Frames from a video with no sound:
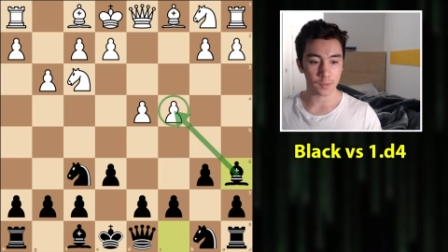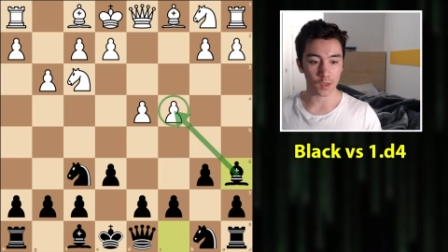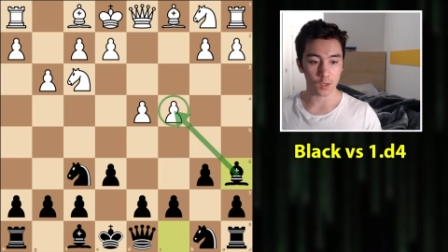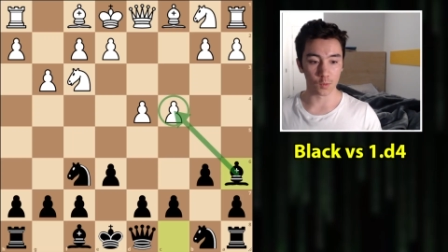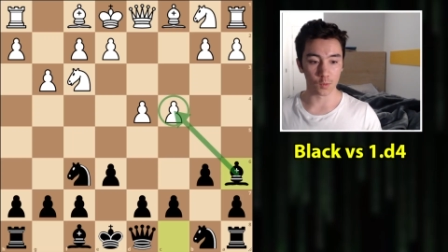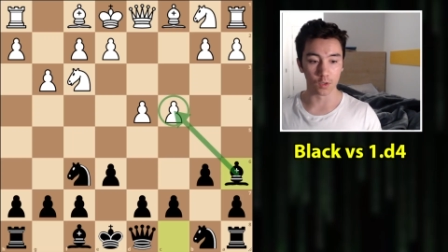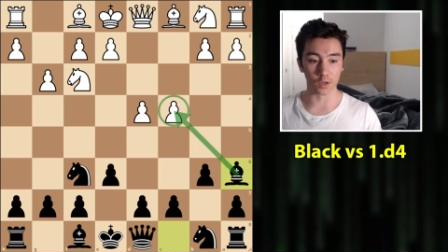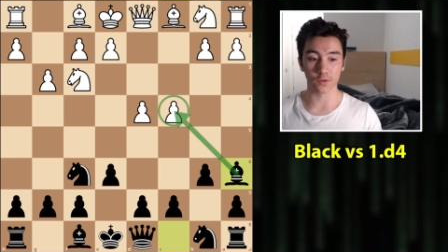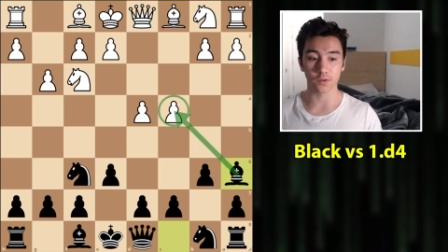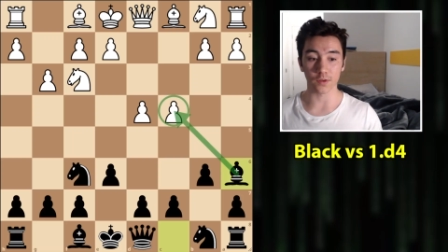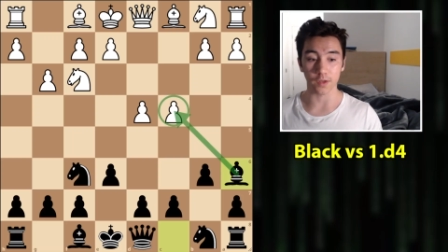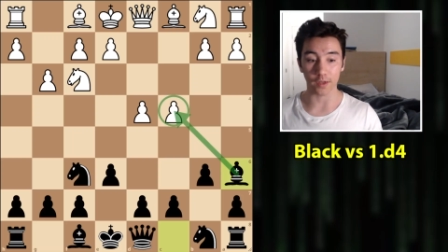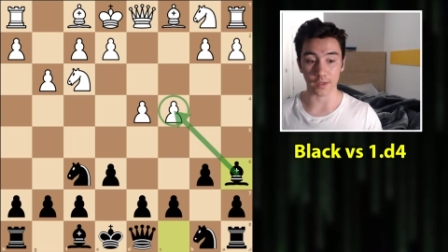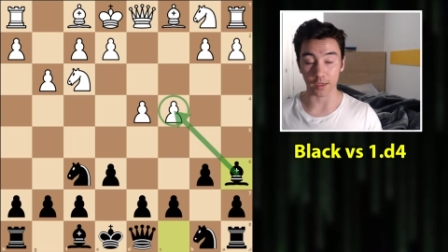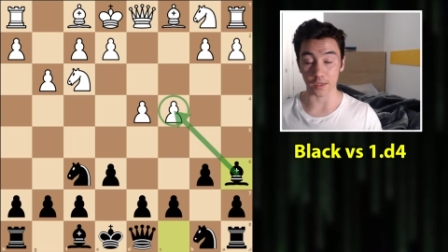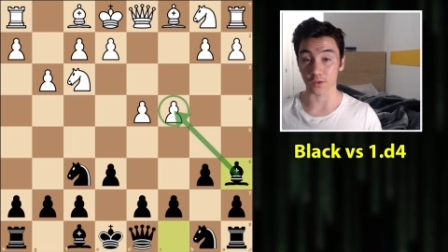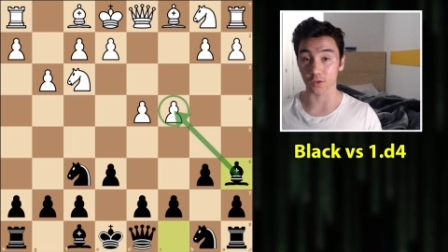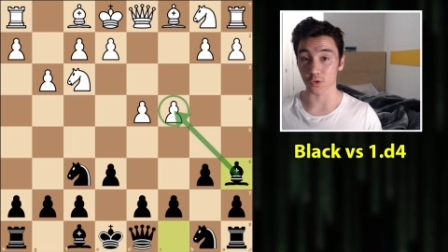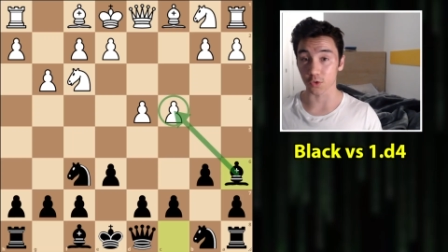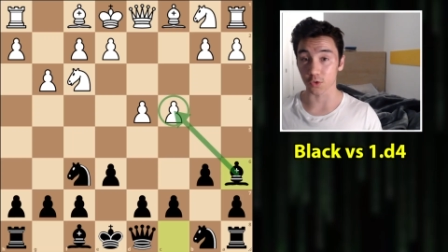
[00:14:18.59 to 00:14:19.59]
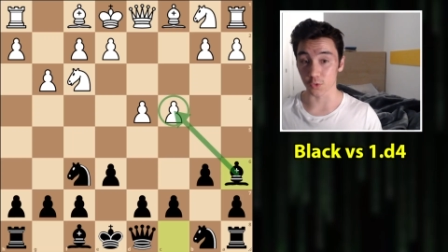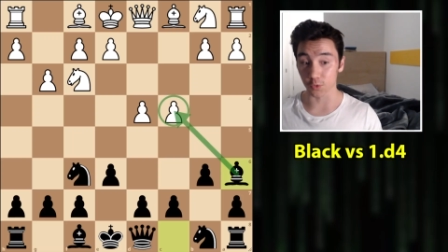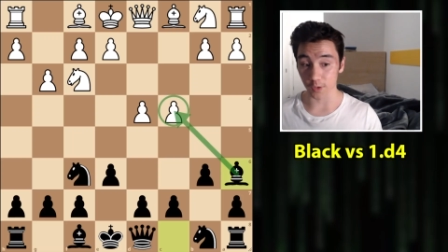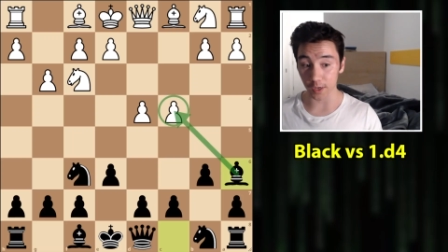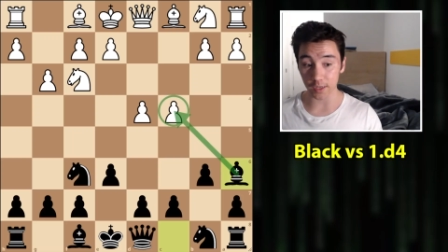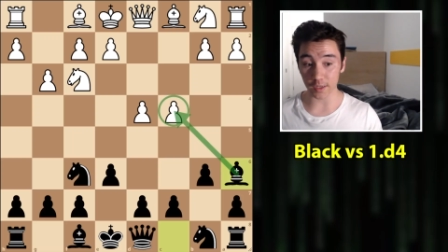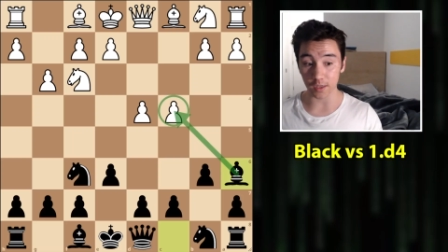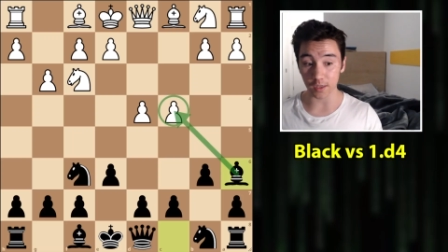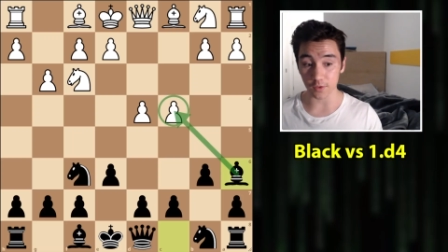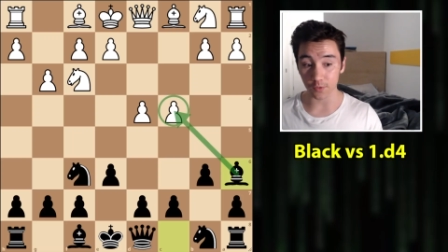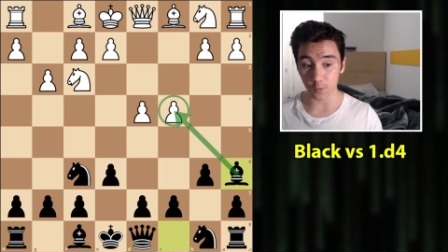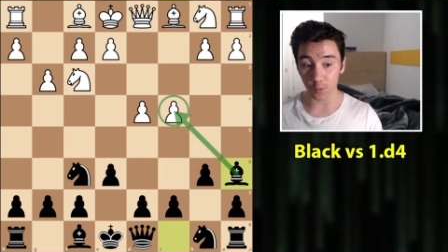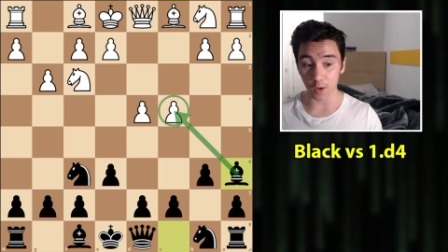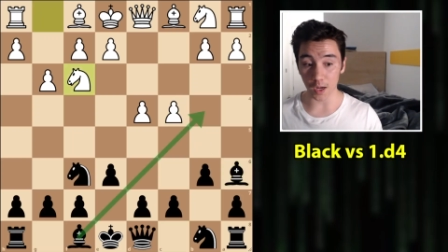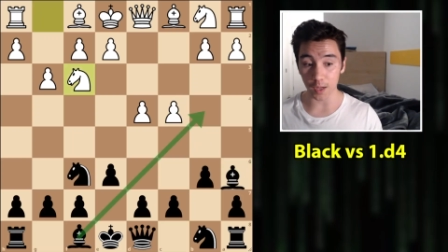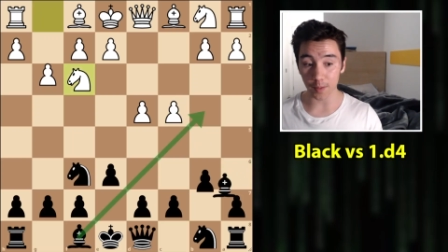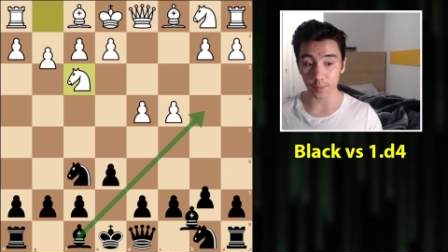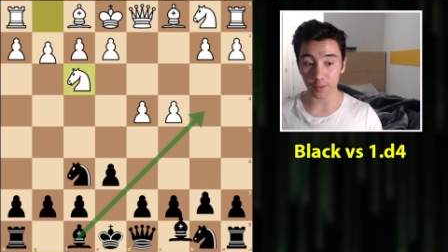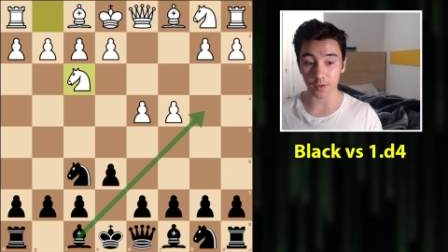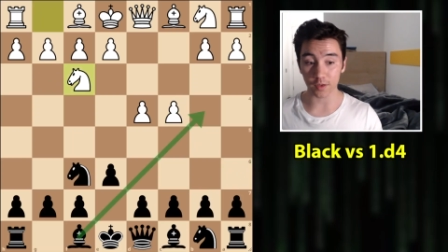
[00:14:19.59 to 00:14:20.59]
where it's like, it's great if
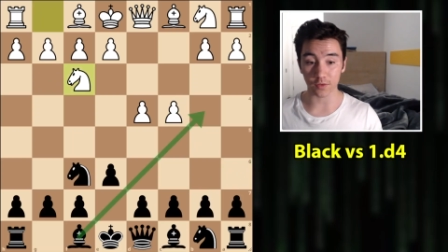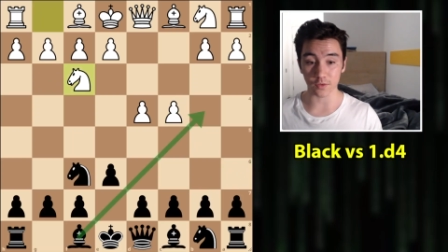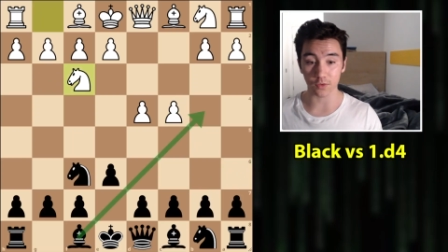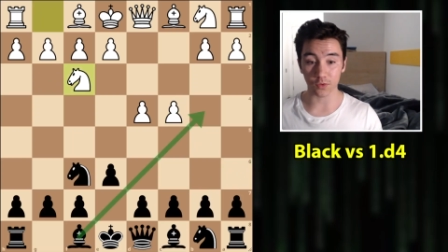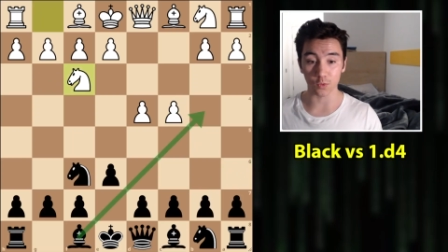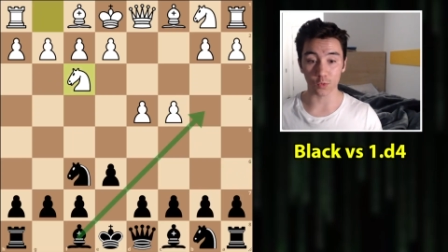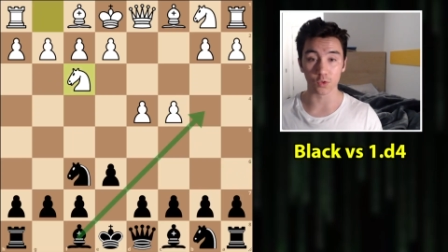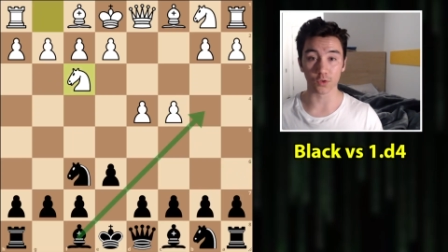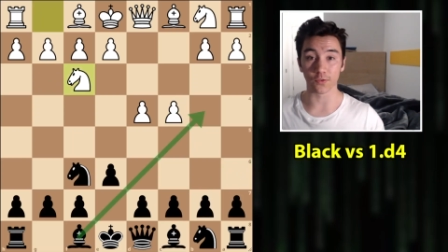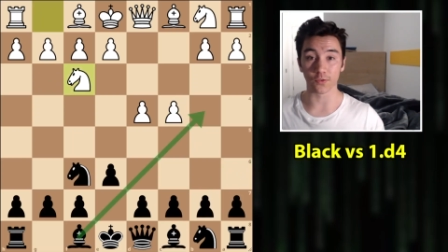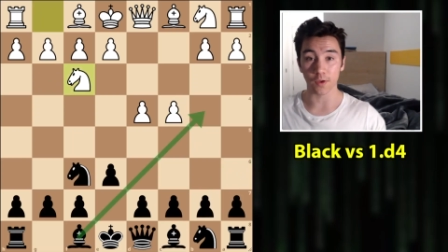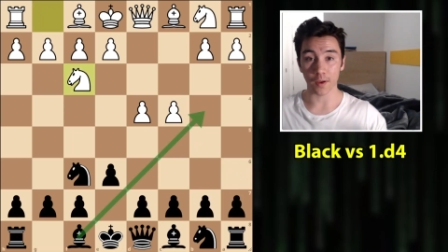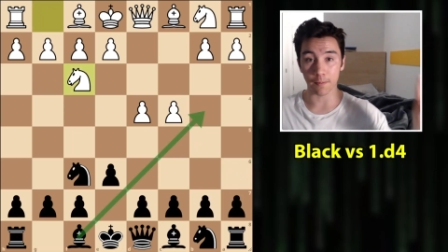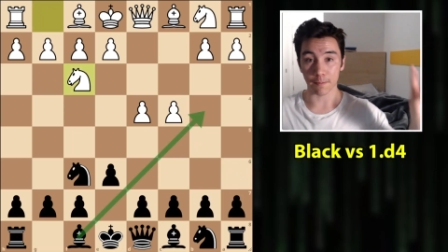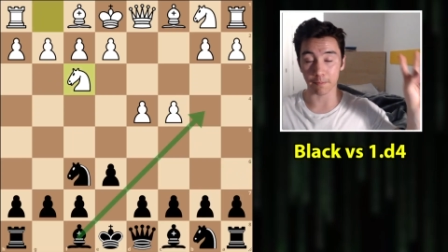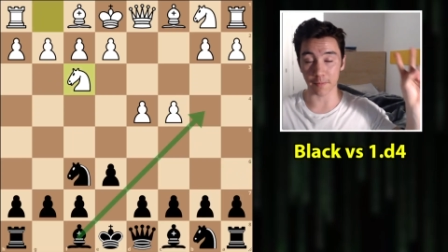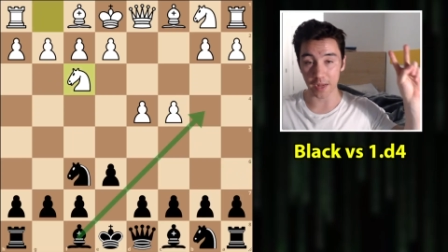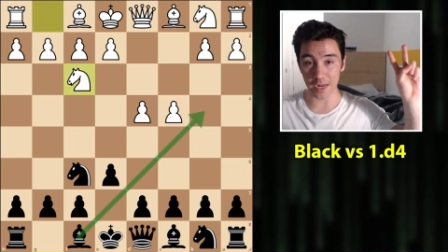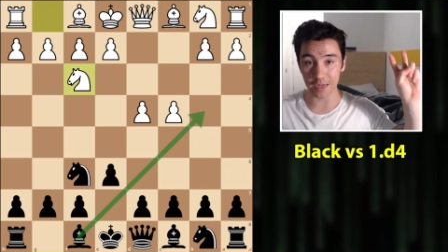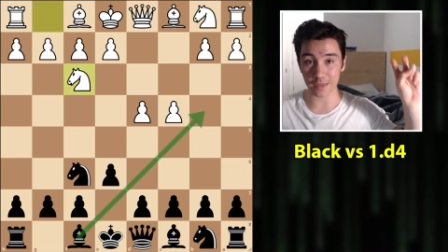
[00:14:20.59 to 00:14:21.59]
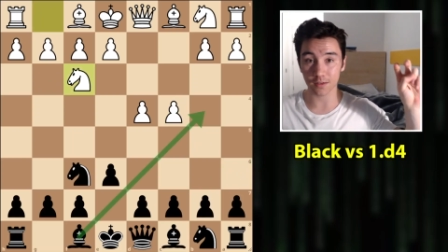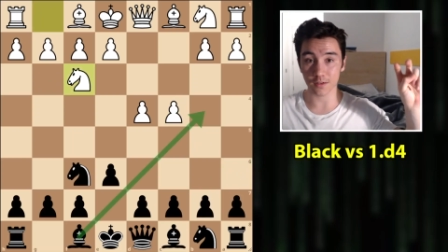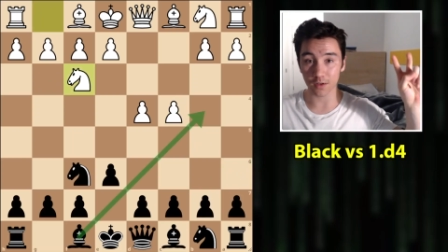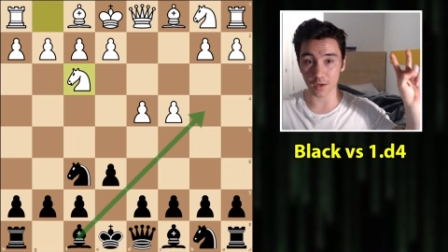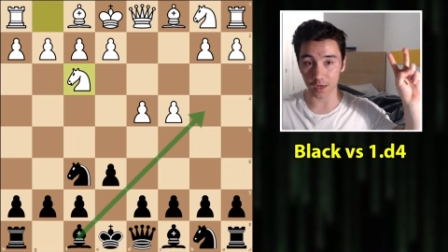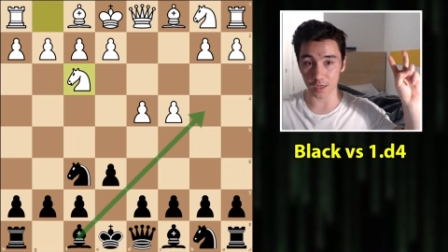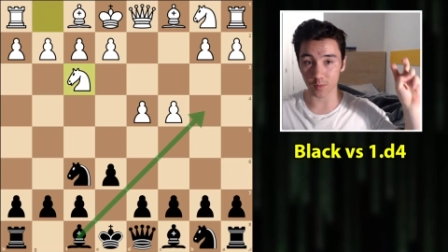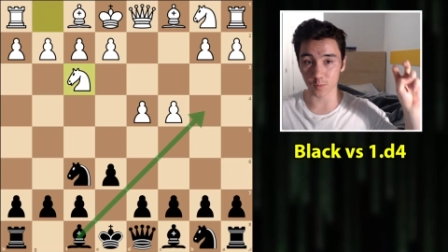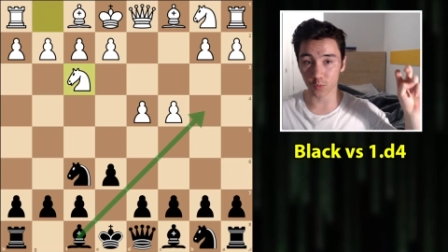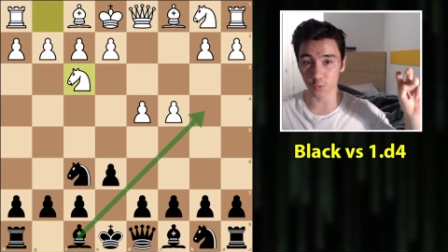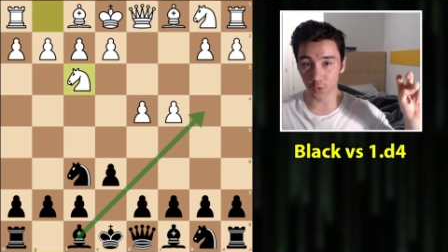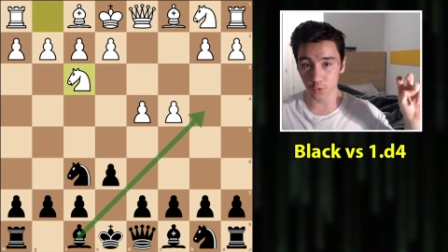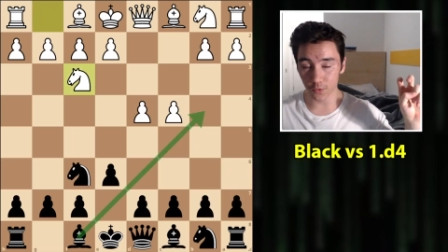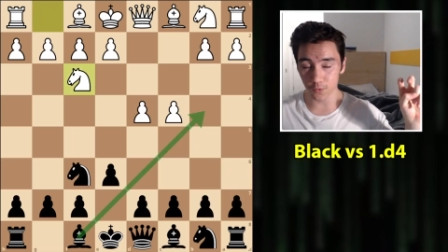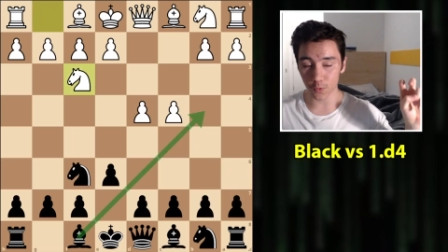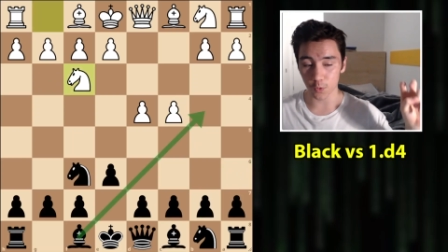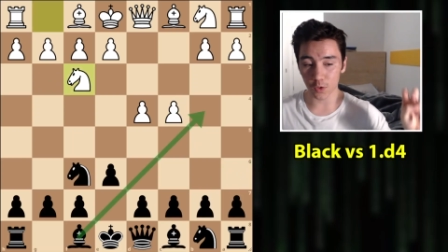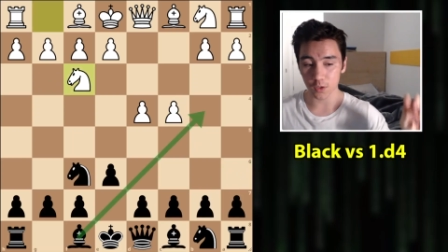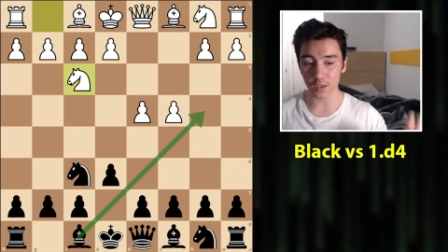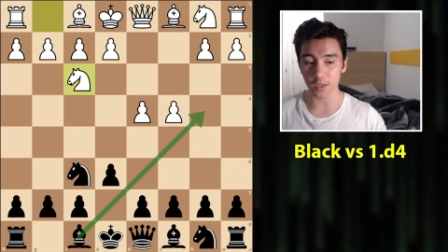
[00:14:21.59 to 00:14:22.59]
white plays a sort of mainline move
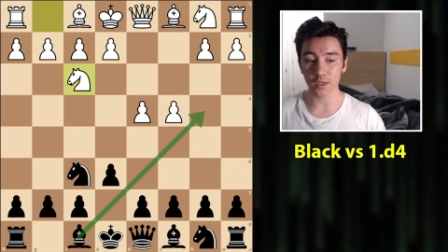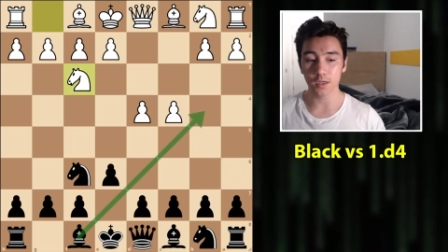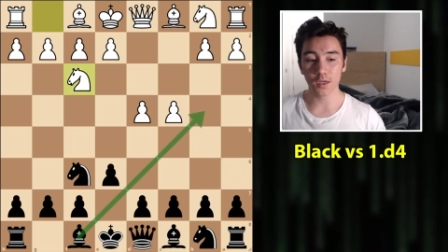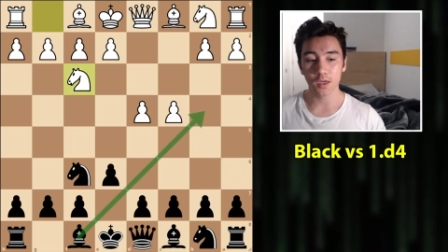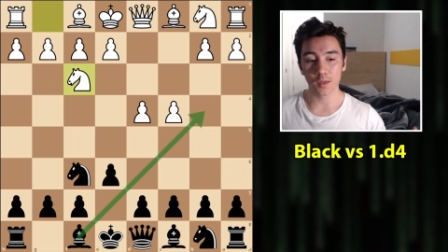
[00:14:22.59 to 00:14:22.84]
order,